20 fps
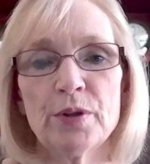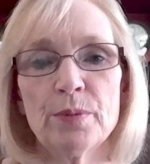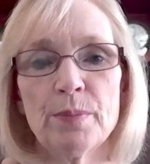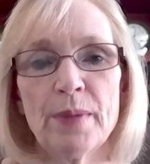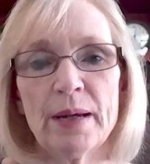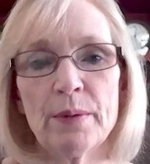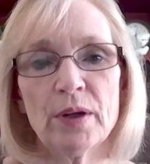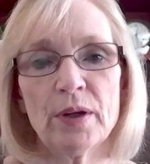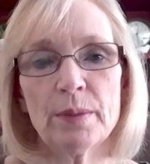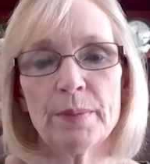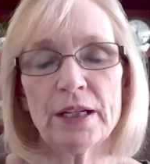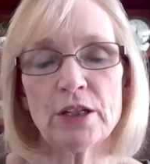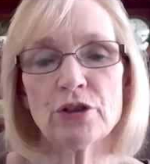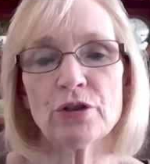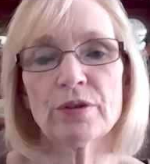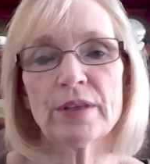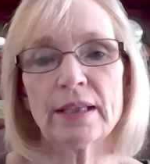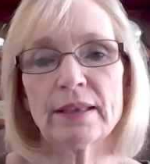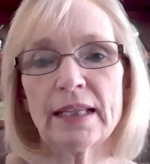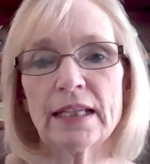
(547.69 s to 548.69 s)
may want to make
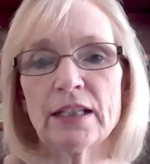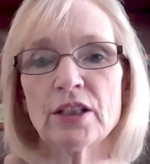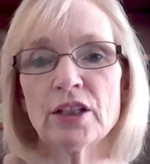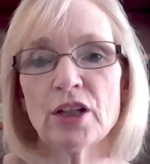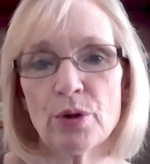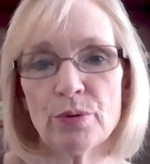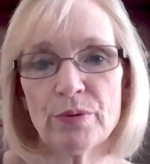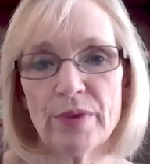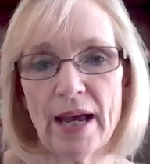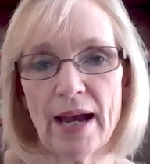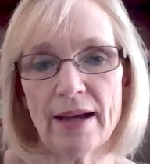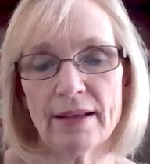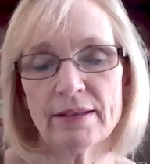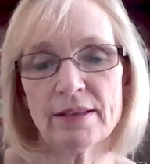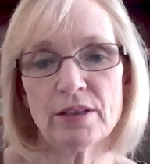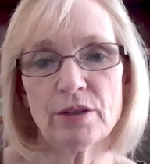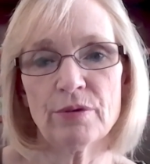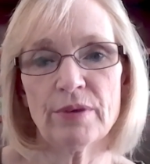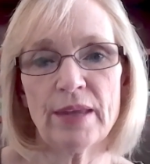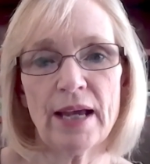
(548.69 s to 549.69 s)
sure that they know that,
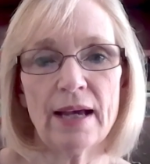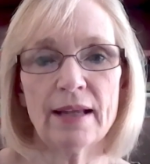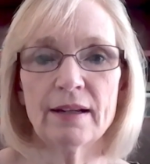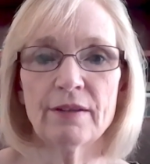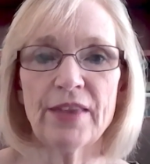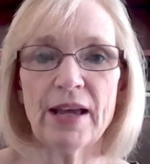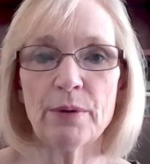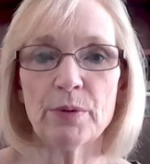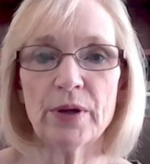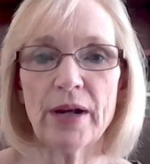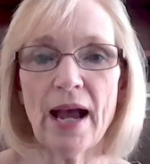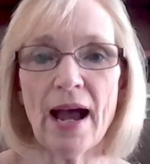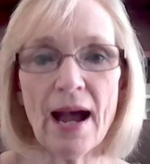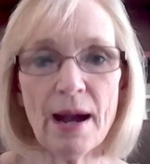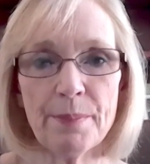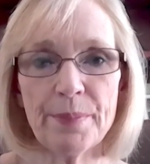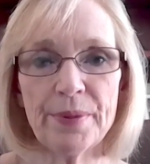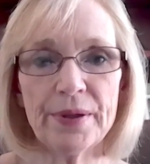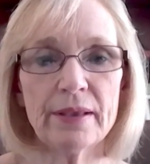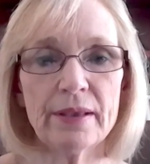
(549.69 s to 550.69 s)
so that if that were to
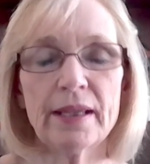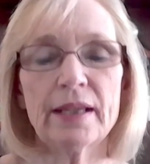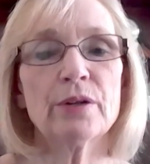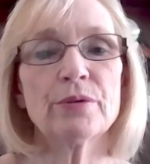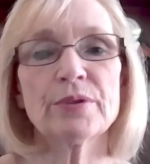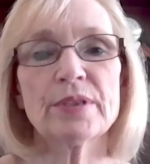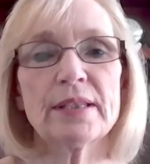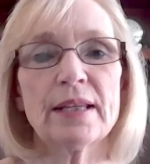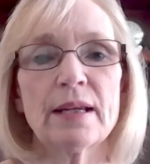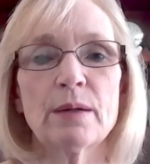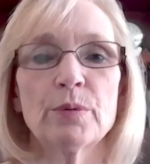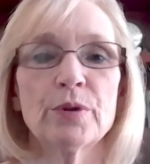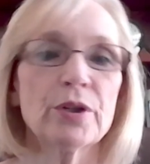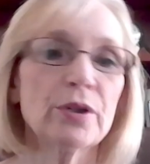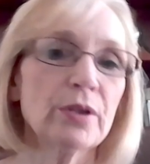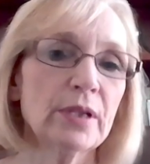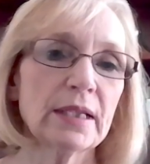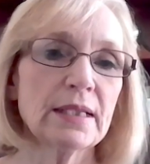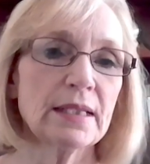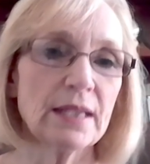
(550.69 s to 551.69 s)
happen, they don't say, well,
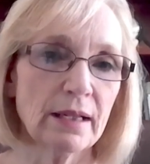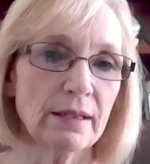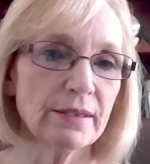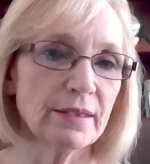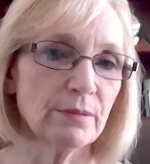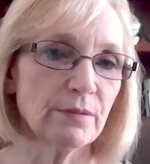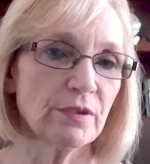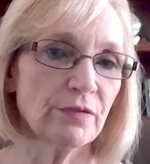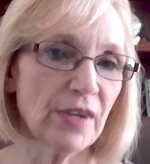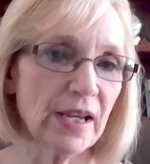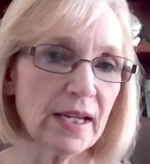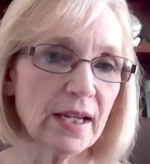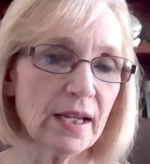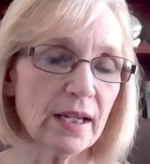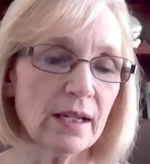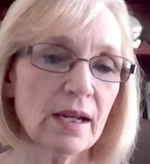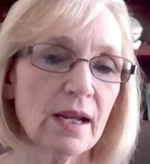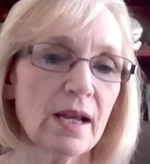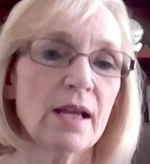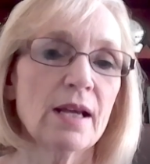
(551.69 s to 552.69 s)
you didn't tell us it was
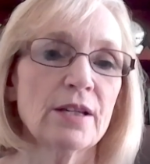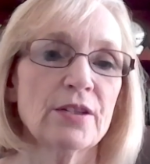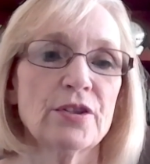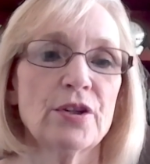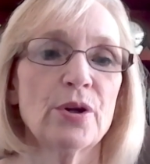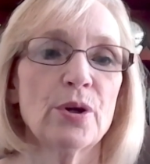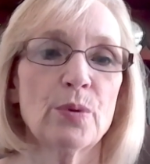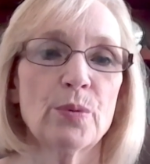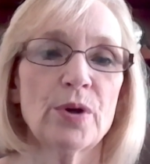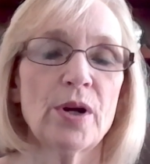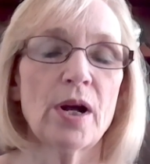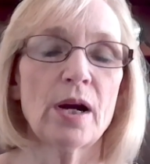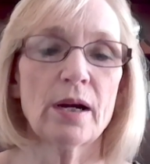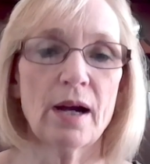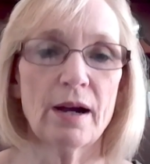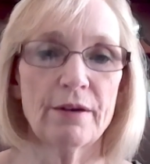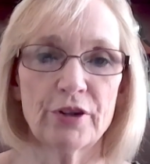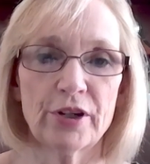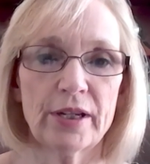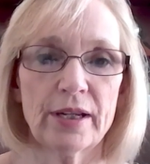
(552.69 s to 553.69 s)
vacant, so we're not
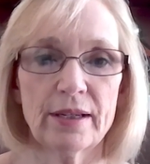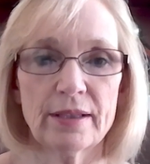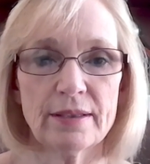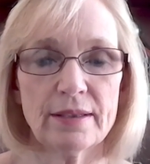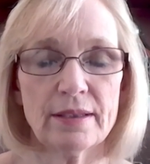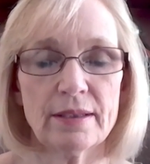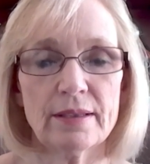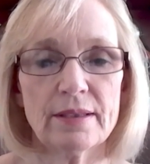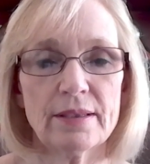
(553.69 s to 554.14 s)
covering it.